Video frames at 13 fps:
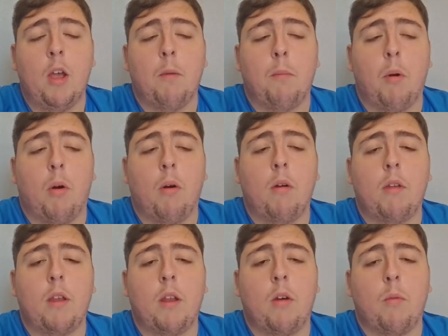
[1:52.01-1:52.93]
But,
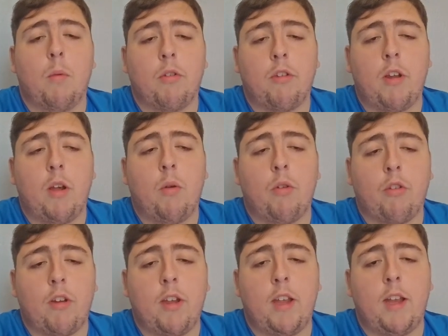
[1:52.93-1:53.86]
you know, we're still
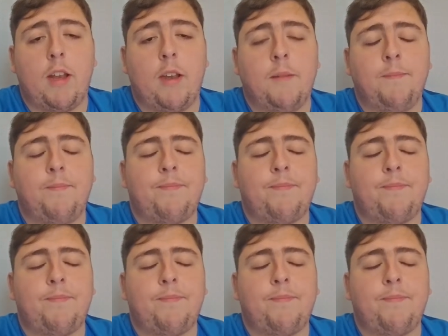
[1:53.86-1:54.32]
seeing